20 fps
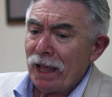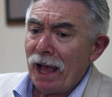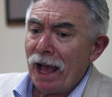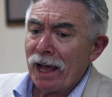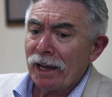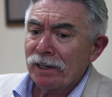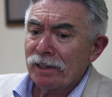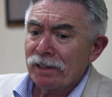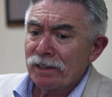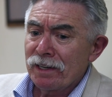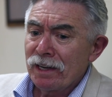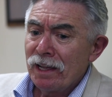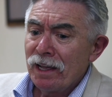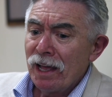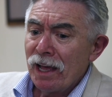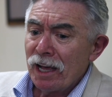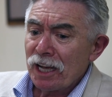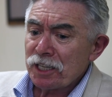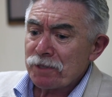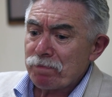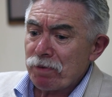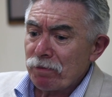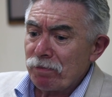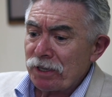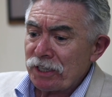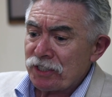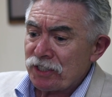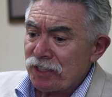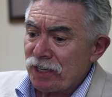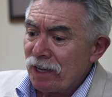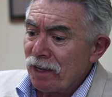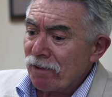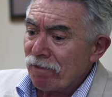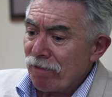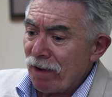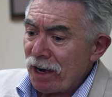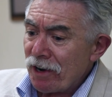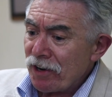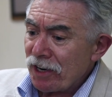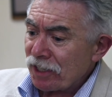and has published
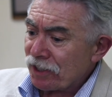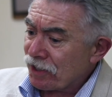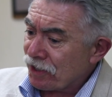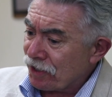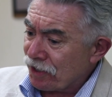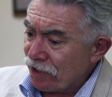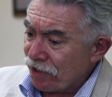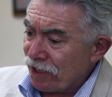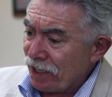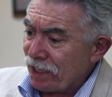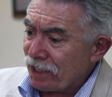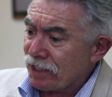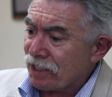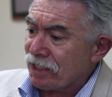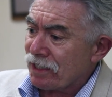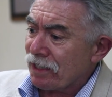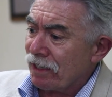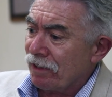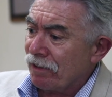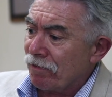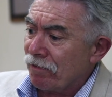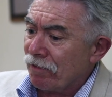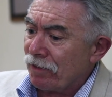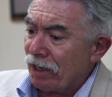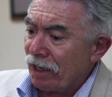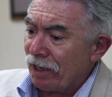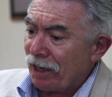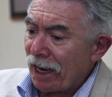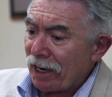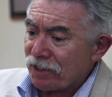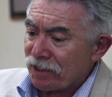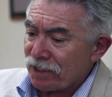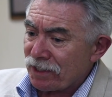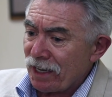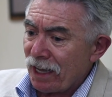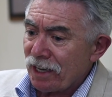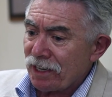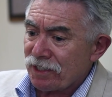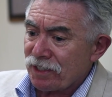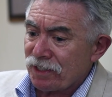various studies and
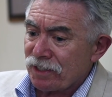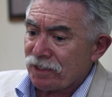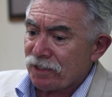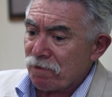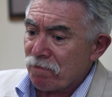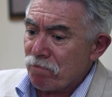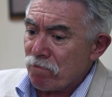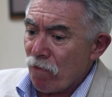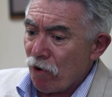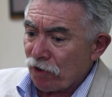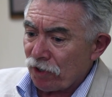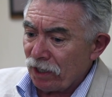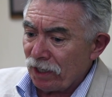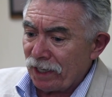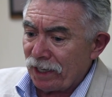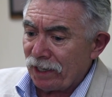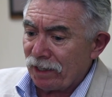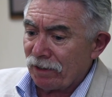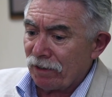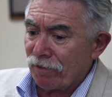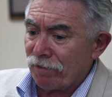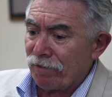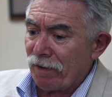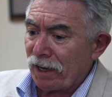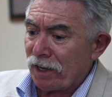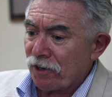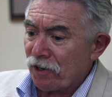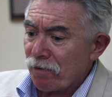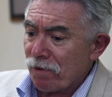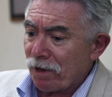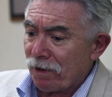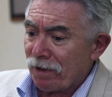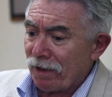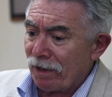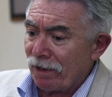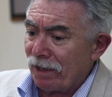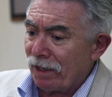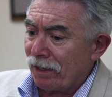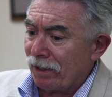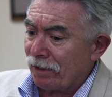exercises and modelling of
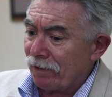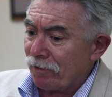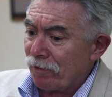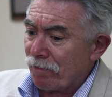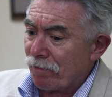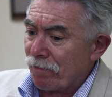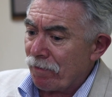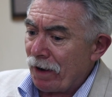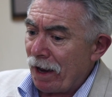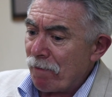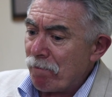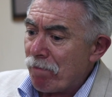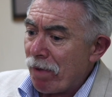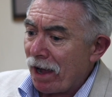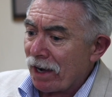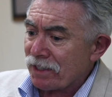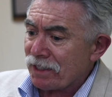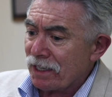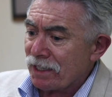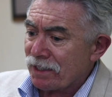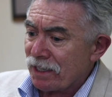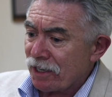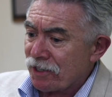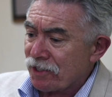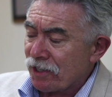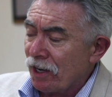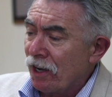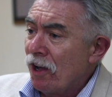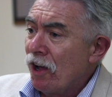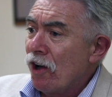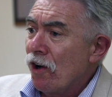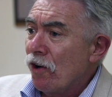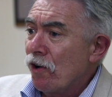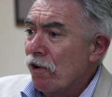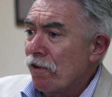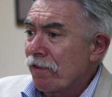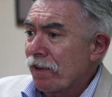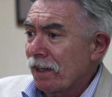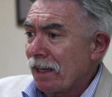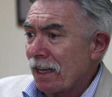economic impacts, etc.
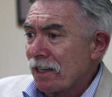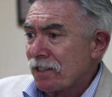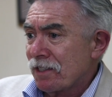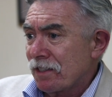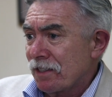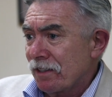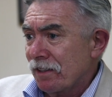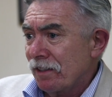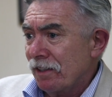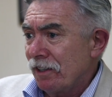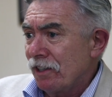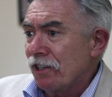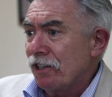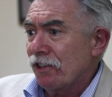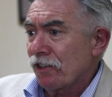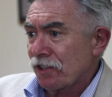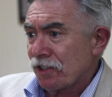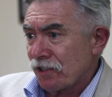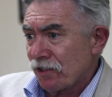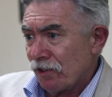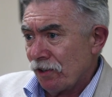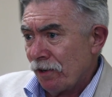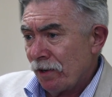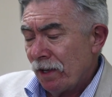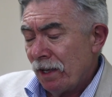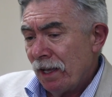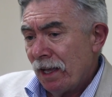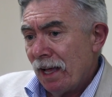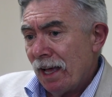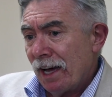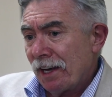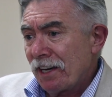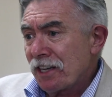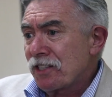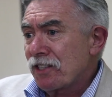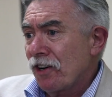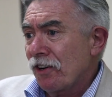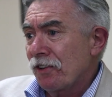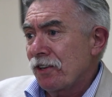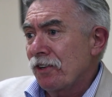over the last year or so, and
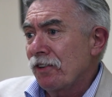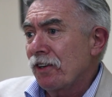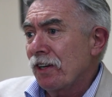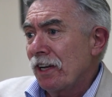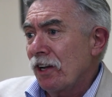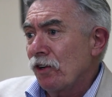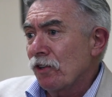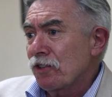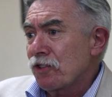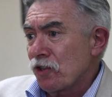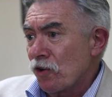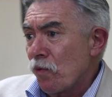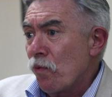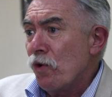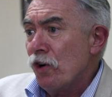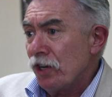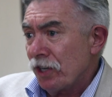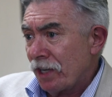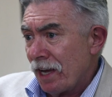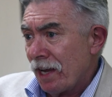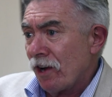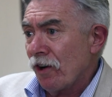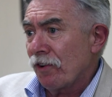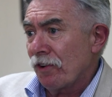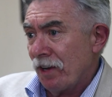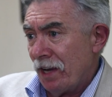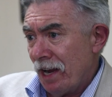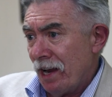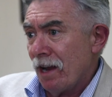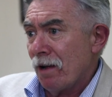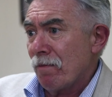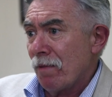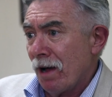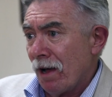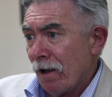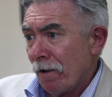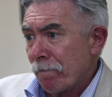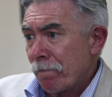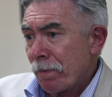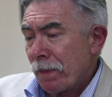is currently also working on
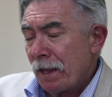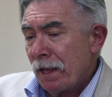AMR.